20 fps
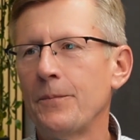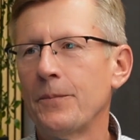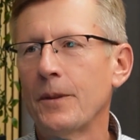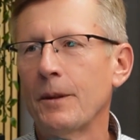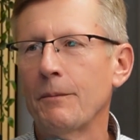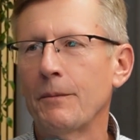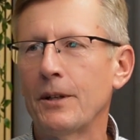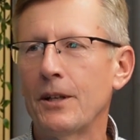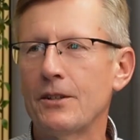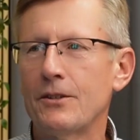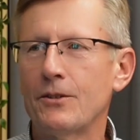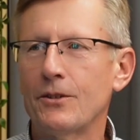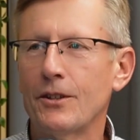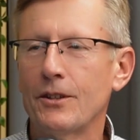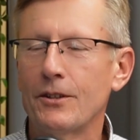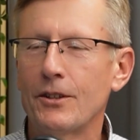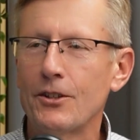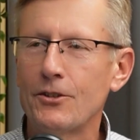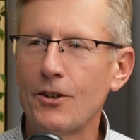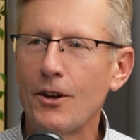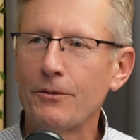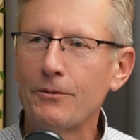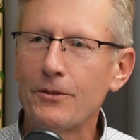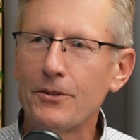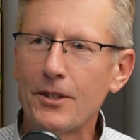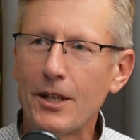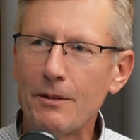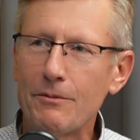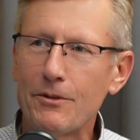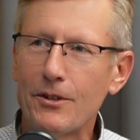But that's
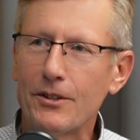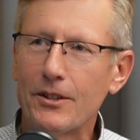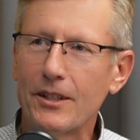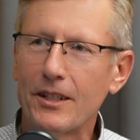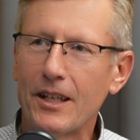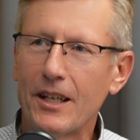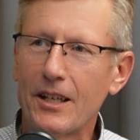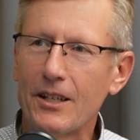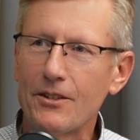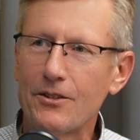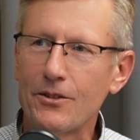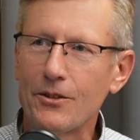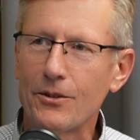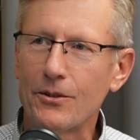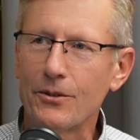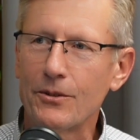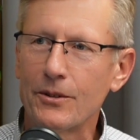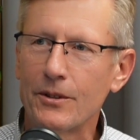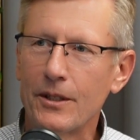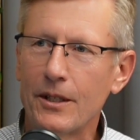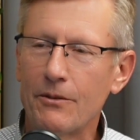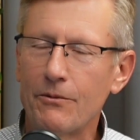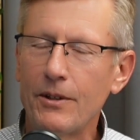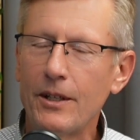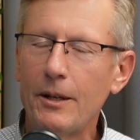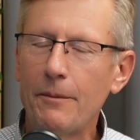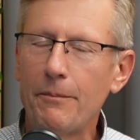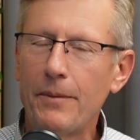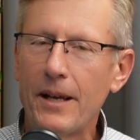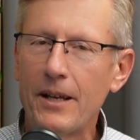oftentimes not the case. So it
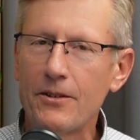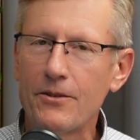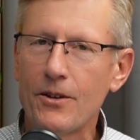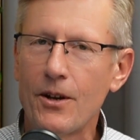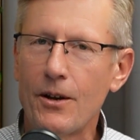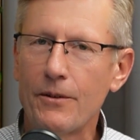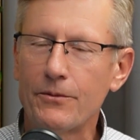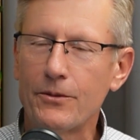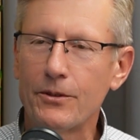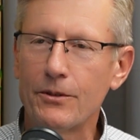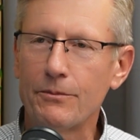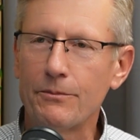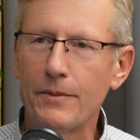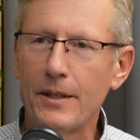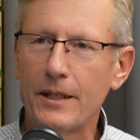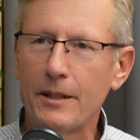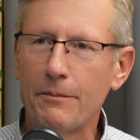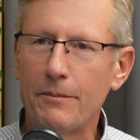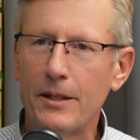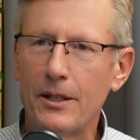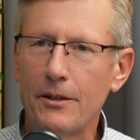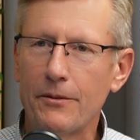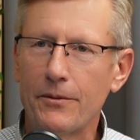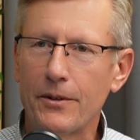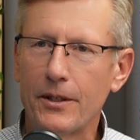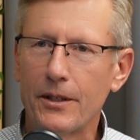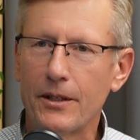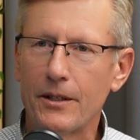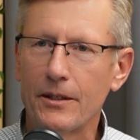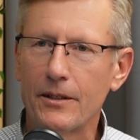really pays off to make
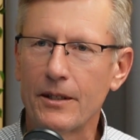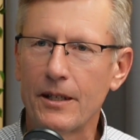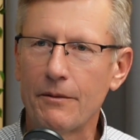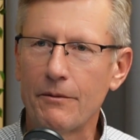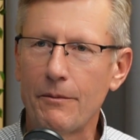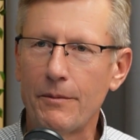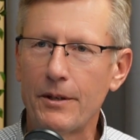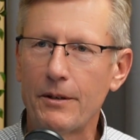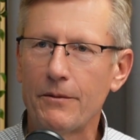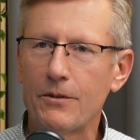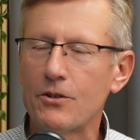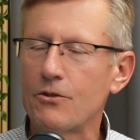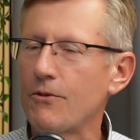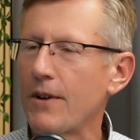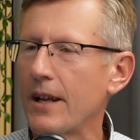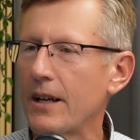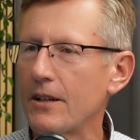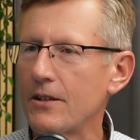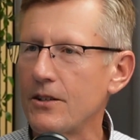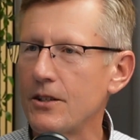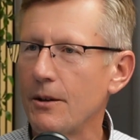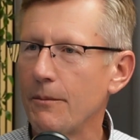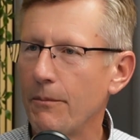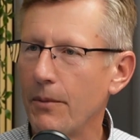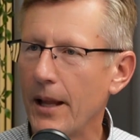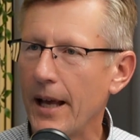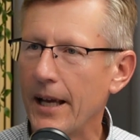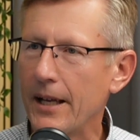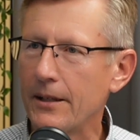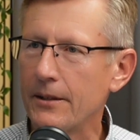have a bit of a strategy, a
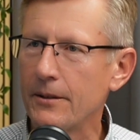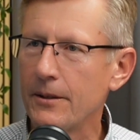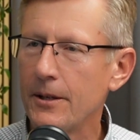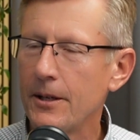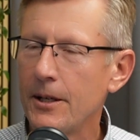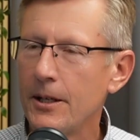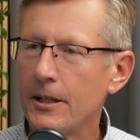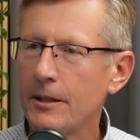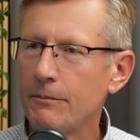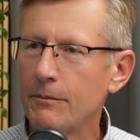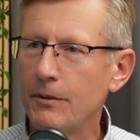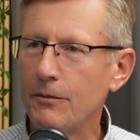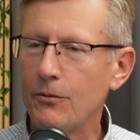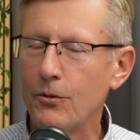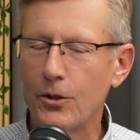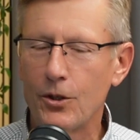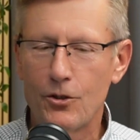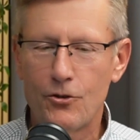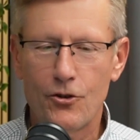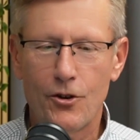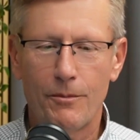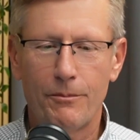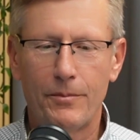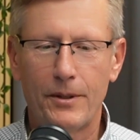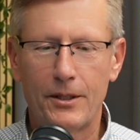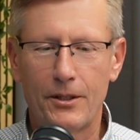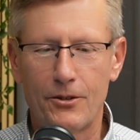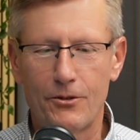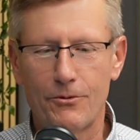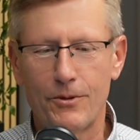plan before you jump
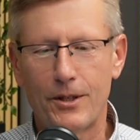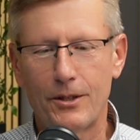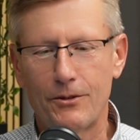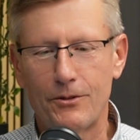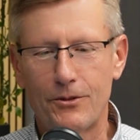in as well. So,